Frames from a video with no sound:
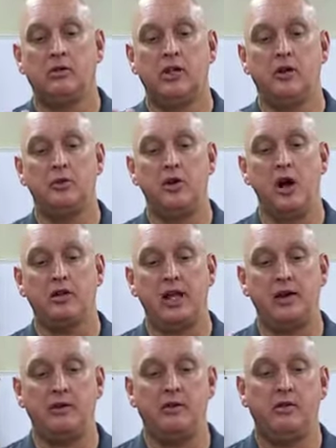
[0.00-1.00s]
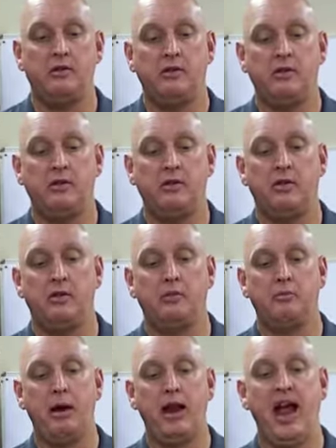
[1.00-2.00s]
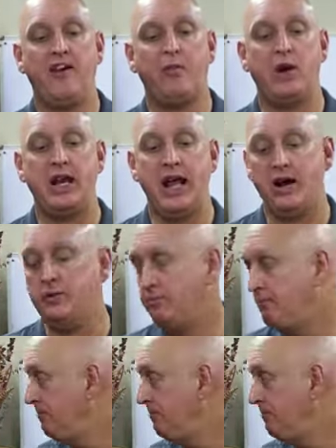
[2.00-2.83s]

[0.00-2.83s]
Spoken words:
it will knock that about halfway down.